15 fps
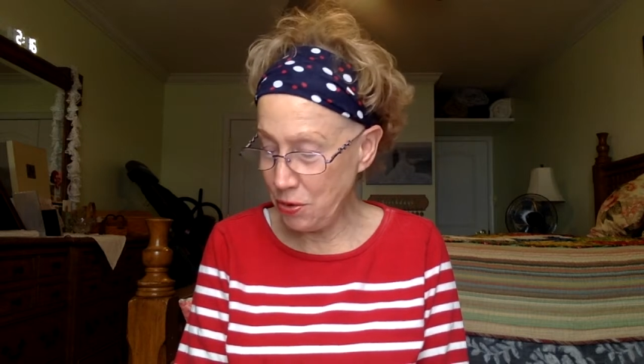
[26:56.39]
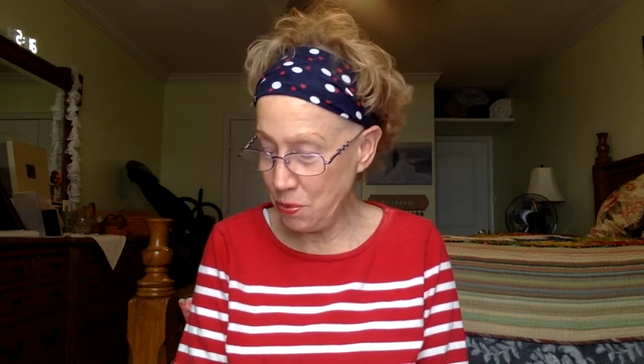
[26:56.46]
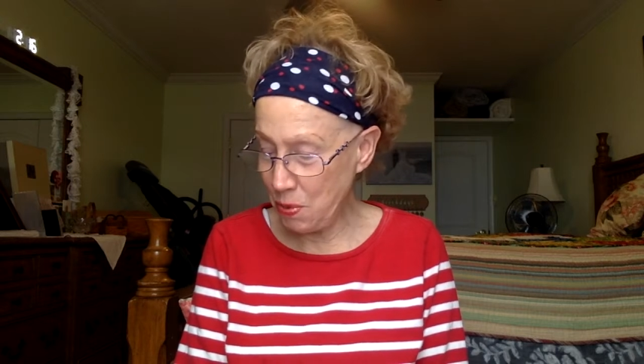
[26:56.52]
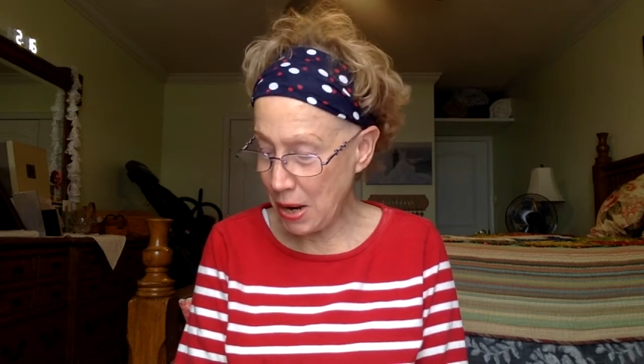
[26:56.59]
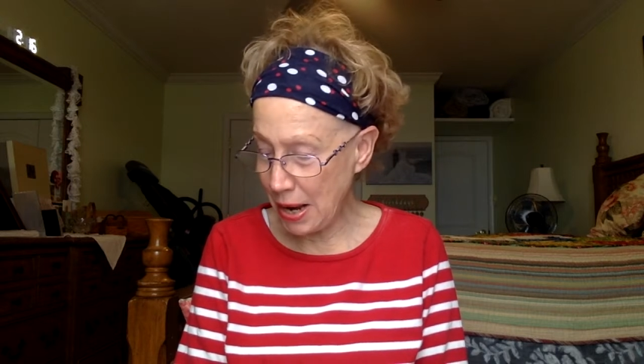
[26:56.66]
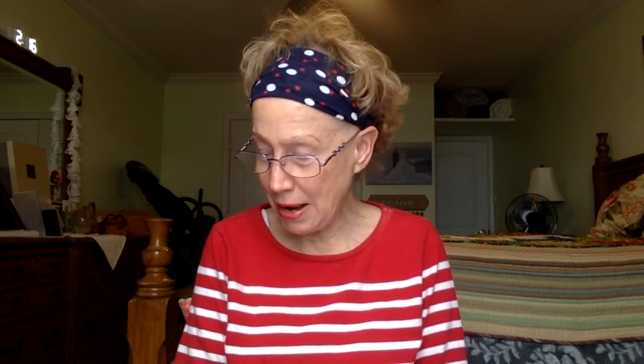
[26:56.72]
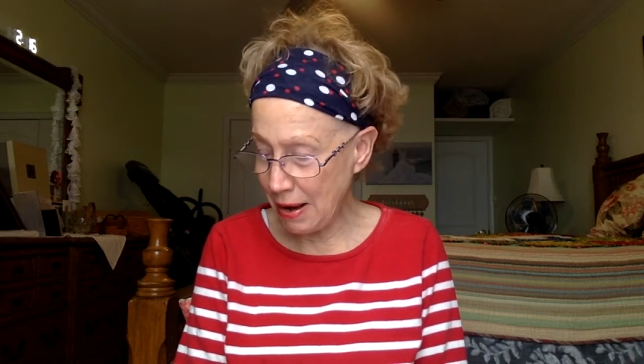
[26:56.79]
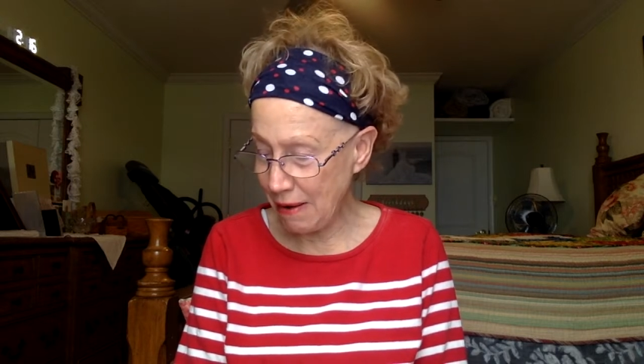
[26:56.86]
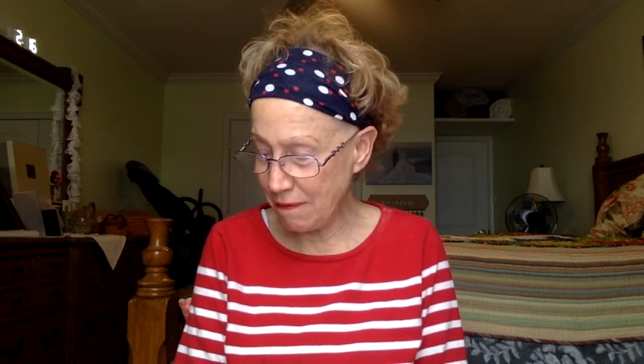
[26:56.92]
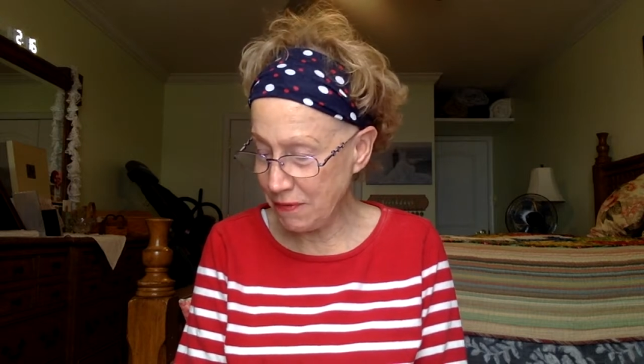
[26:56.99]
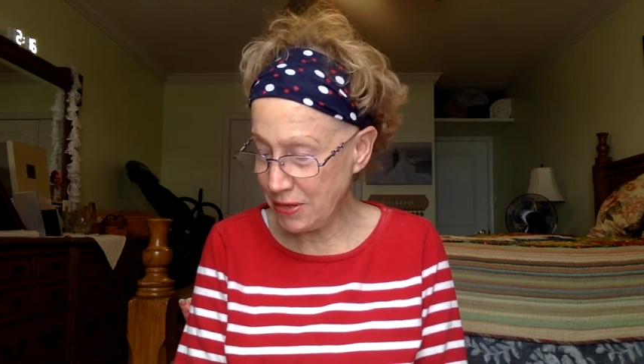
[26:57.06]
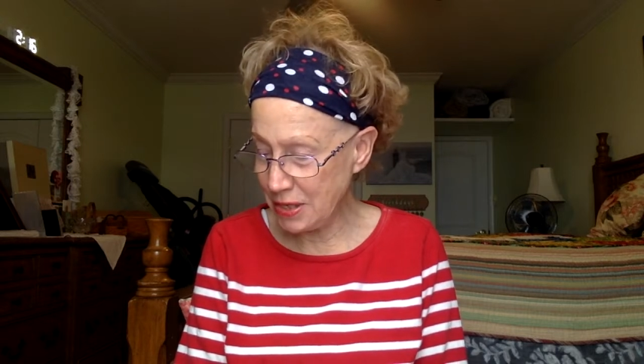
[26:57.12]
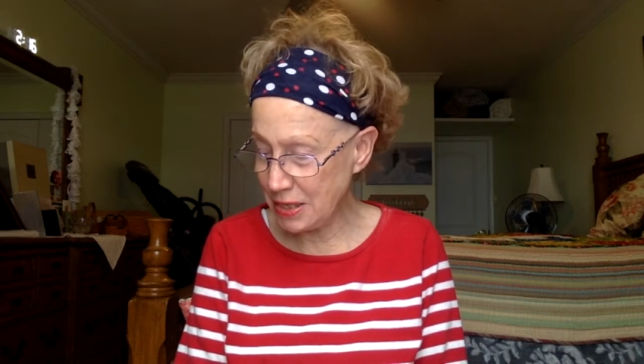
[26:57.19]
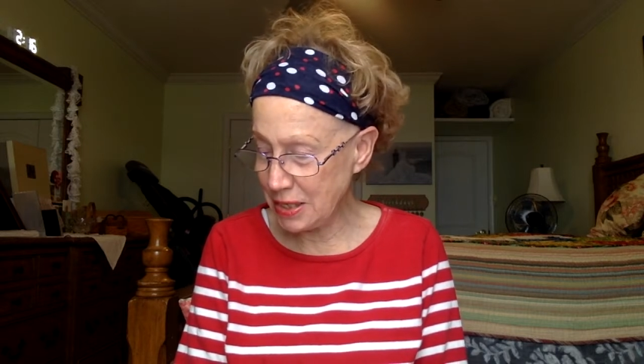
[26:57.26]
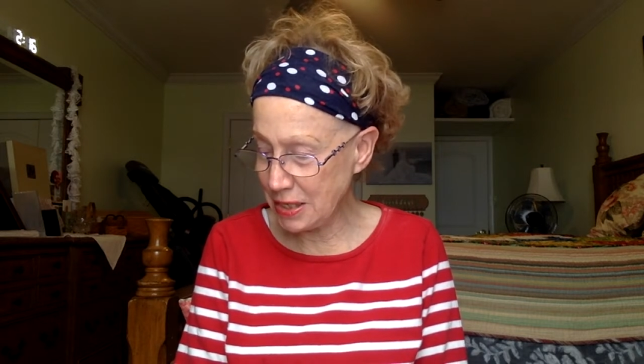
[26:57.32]
have
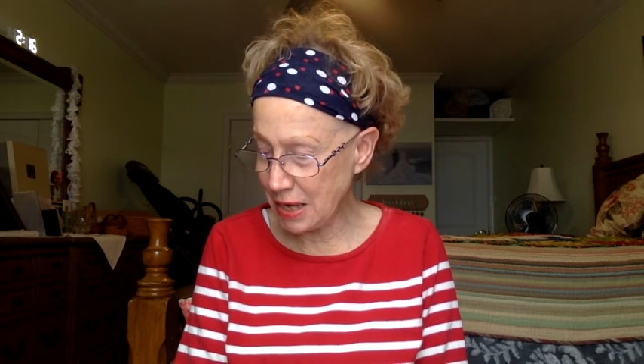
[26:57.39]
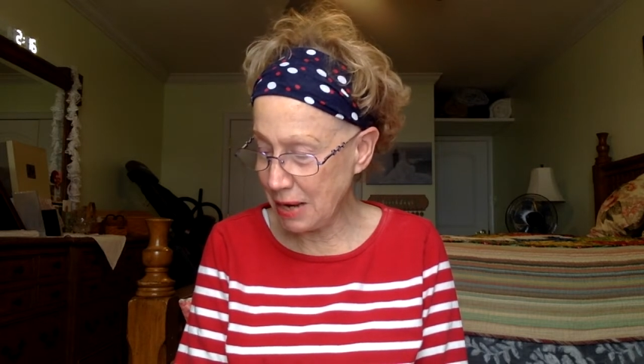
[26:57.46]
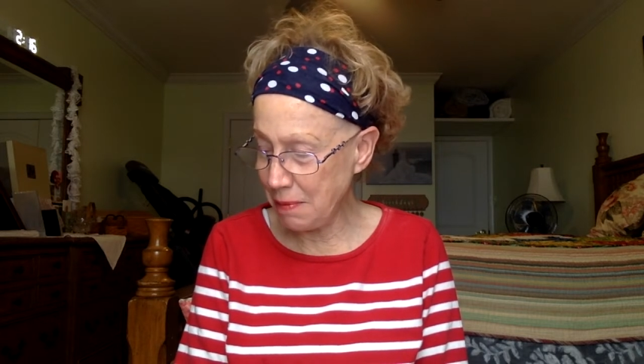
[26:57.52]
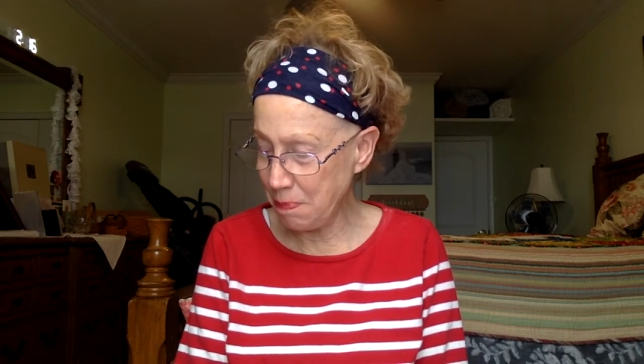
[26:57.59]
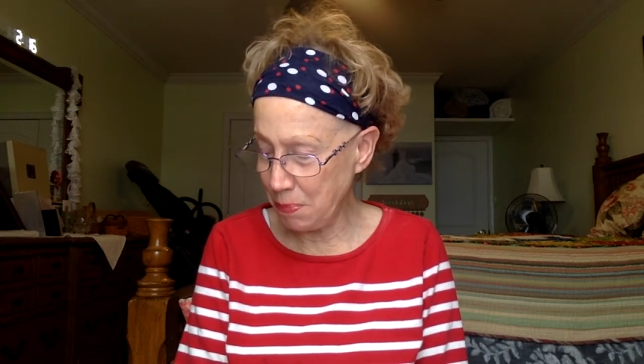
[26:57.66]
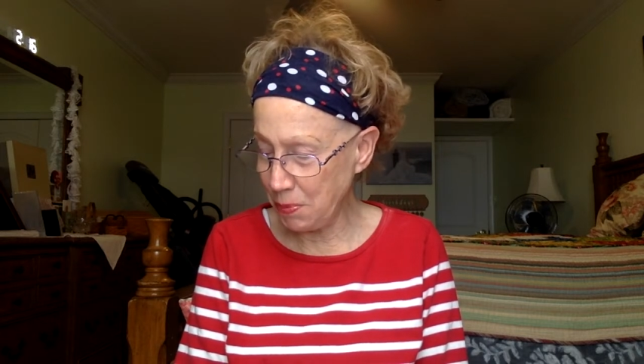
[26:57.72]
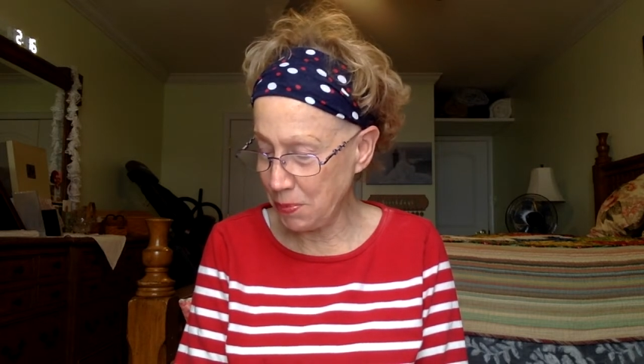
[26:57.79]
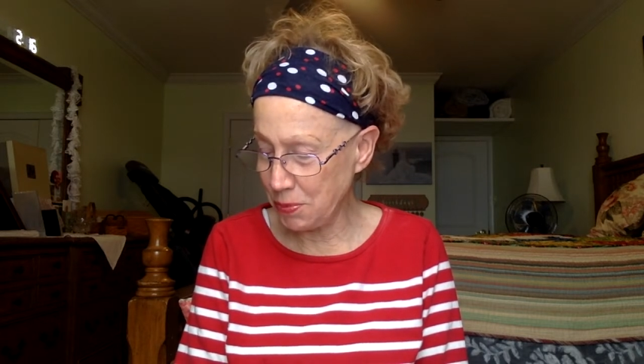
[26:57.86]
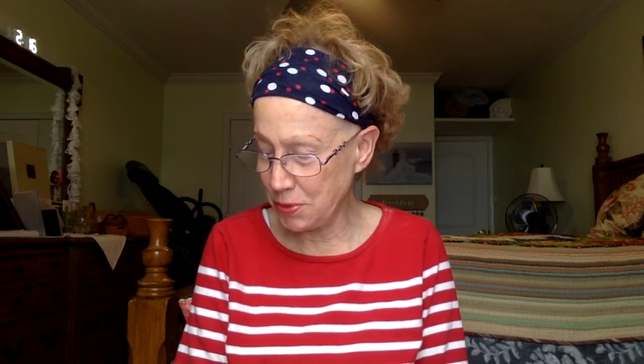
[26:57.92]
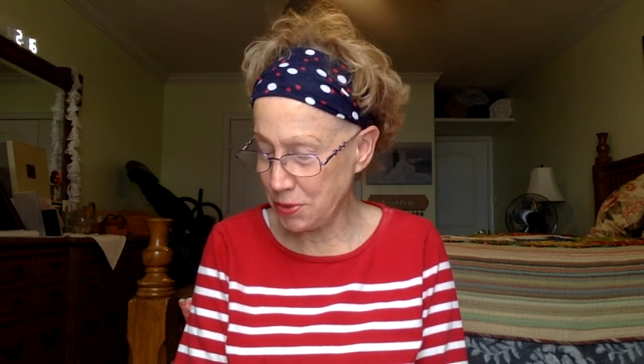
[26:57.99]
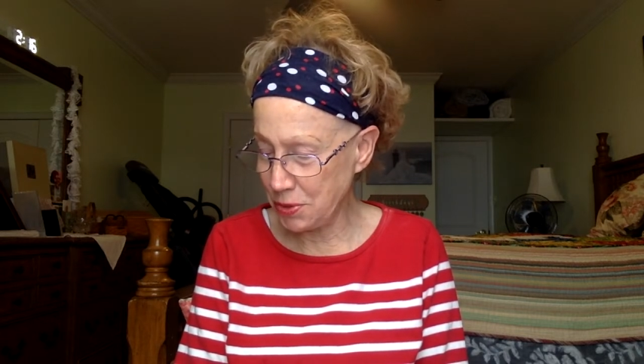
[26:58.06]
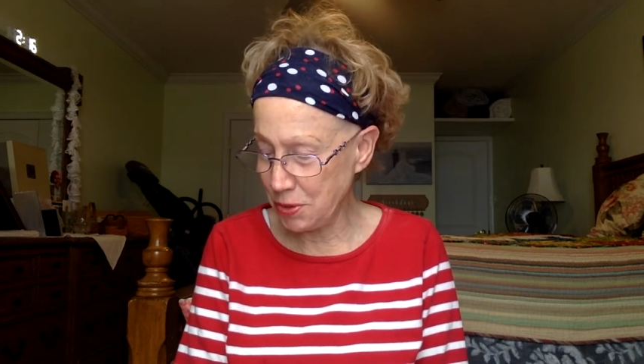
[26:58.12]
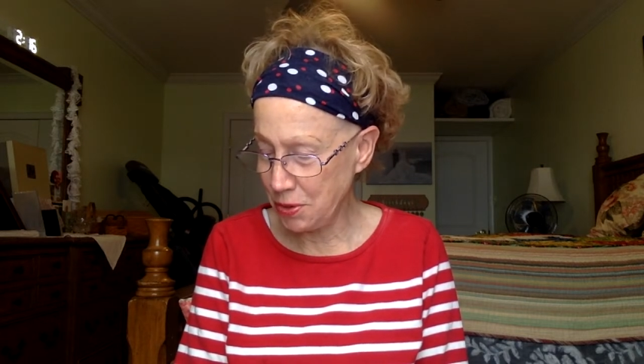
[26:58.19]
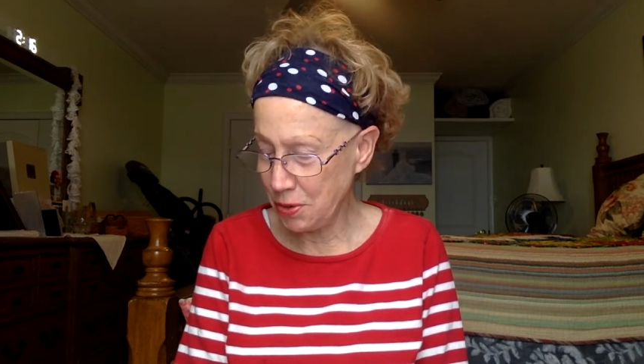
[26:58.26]
disciples